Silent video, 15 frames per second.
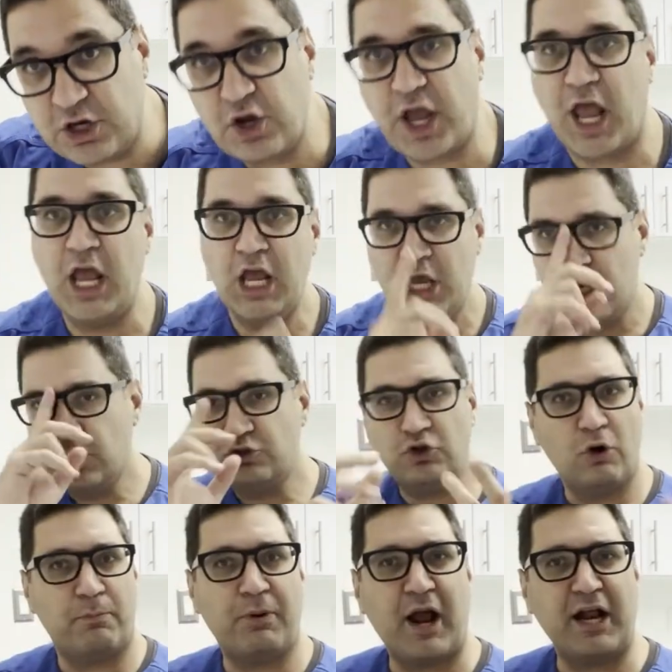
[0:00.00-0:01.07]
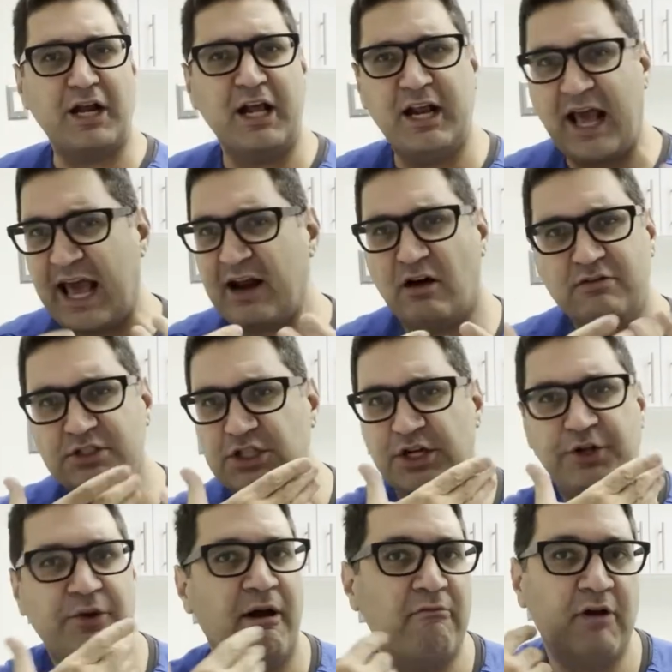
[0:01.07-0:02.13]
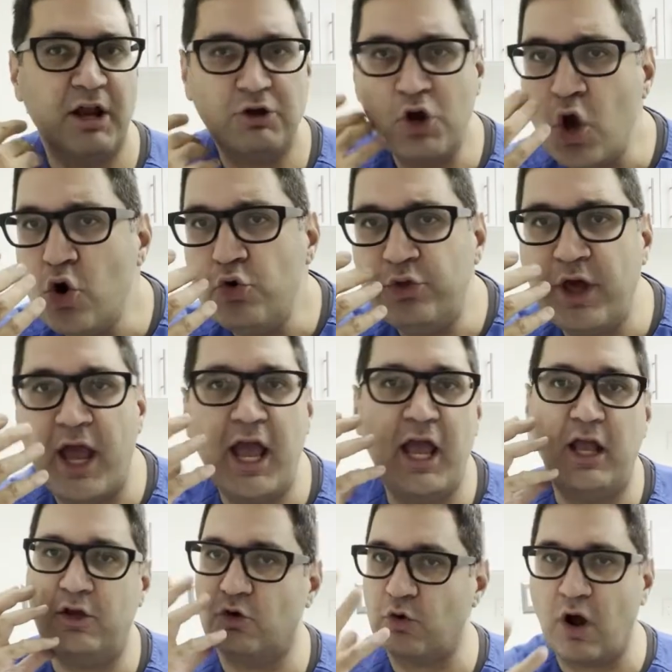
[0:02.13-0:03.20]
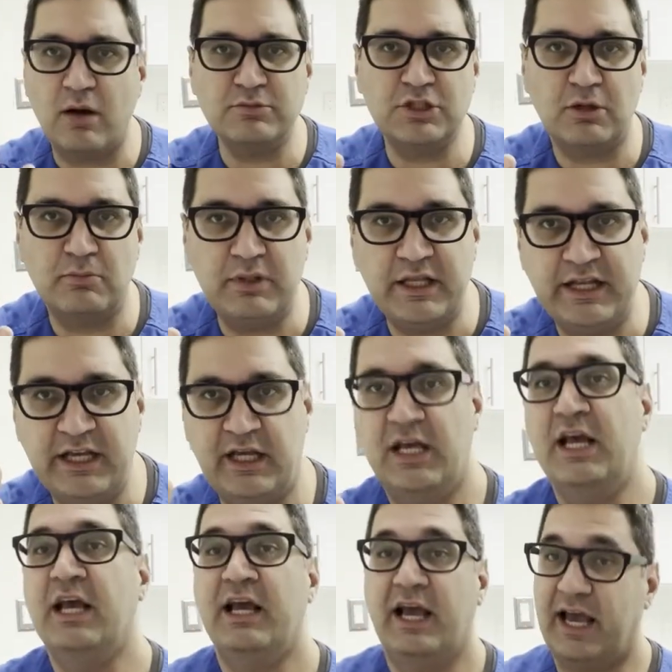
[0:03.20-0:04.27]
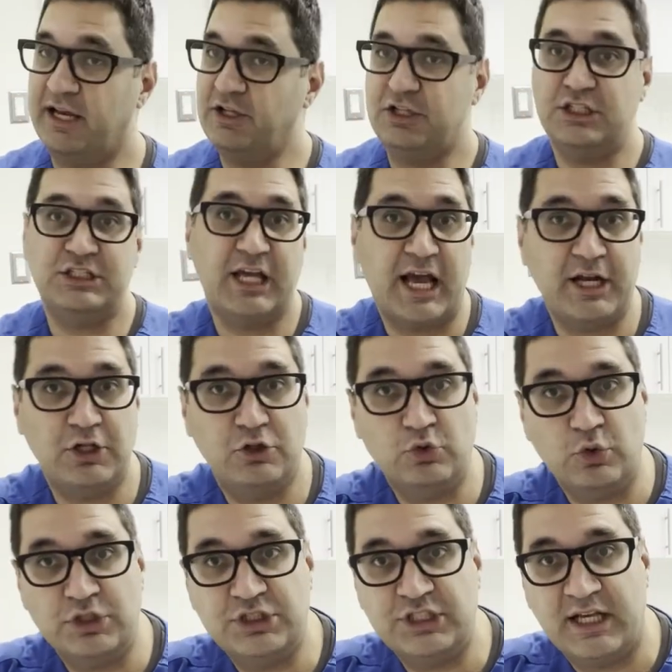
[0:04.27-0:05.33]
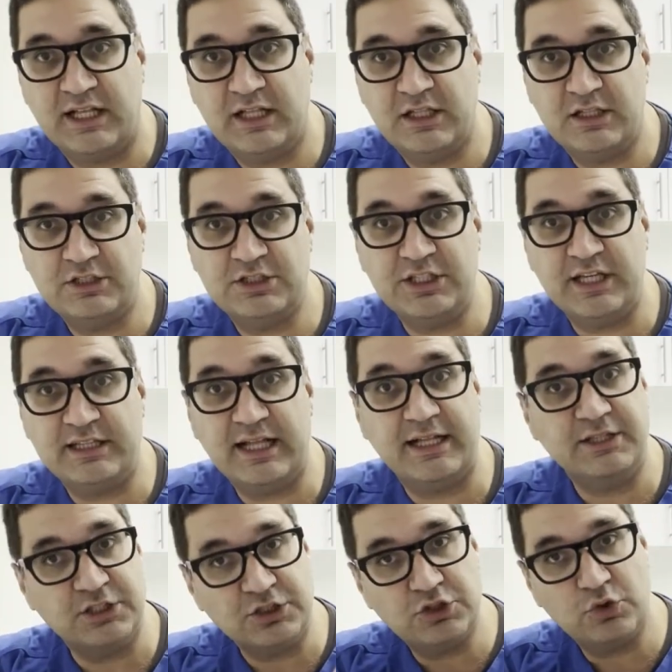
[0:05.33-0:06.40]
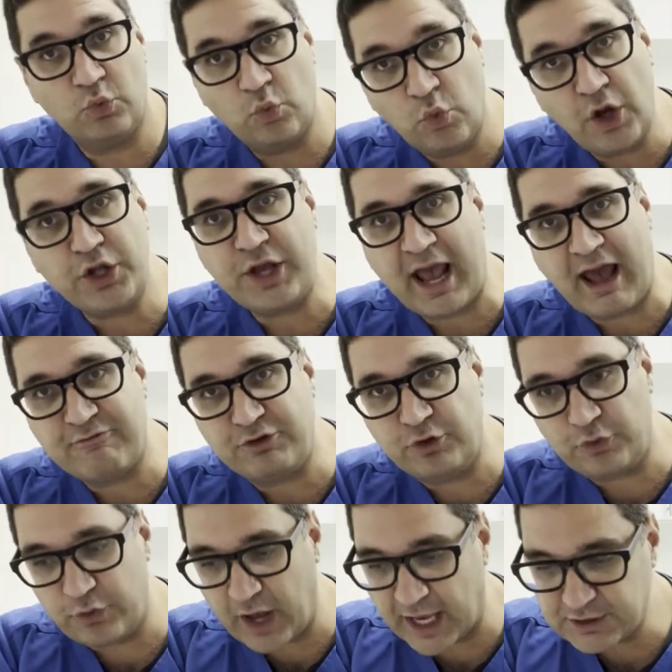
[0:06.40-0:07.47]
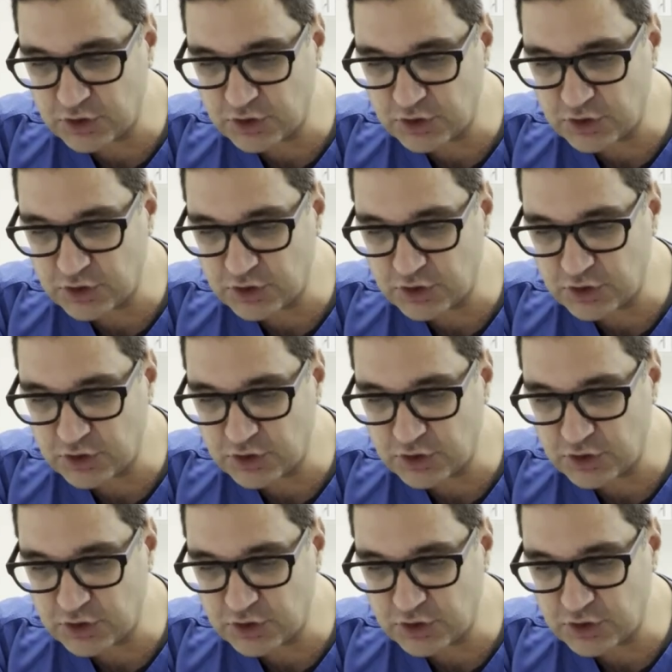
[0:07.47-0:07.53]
Okay, so you're pregnant and all of a sudden you have a toothache, your gums are bleeding, and you decided to uh, see a dentist. What do you have to do, guys?